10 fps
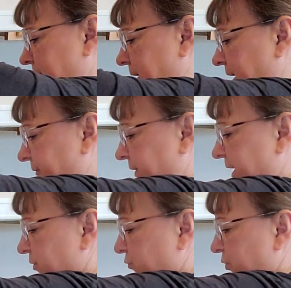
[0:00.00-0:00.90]
If you
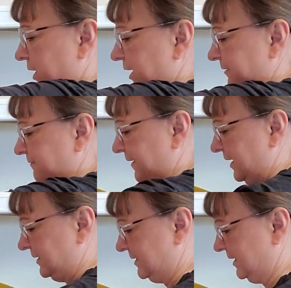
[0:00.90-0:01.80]
get really
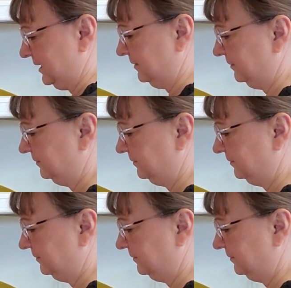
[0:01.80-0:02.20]
fancy,